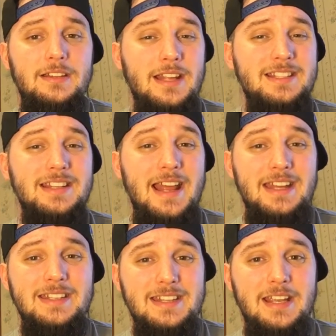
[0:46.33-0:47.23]
That's net
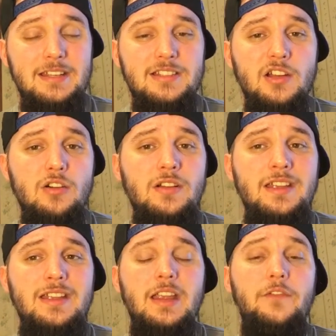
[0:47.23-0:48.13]
intake. So
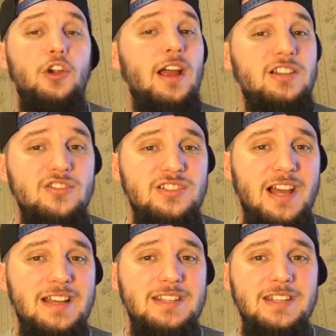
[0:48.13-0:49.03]
if you're
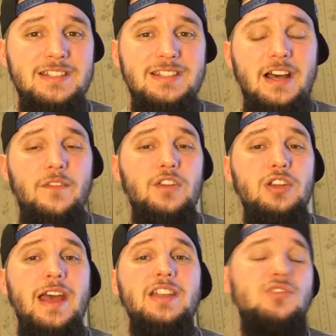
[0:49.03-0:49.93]
exercising and stuff and
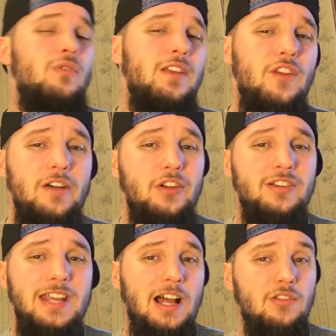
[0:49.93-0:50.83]
you had
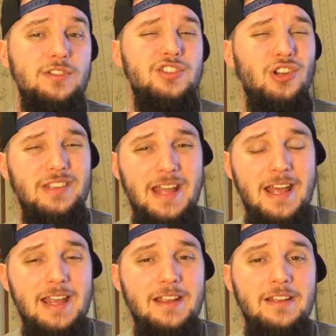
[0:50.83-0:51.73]
2,500 calories all
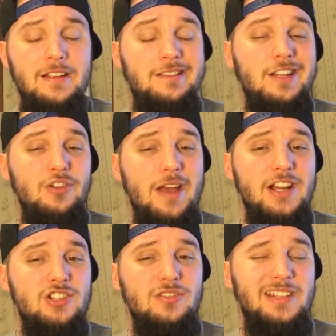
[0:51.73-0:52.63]
day, then you
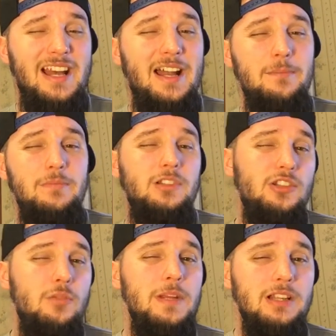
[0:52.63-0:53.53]
actually got a
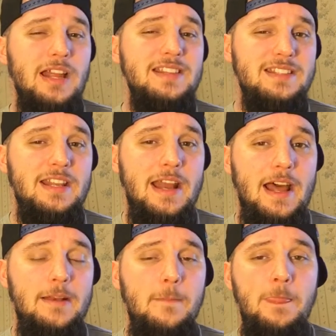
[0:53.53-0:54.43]
little bit less than that.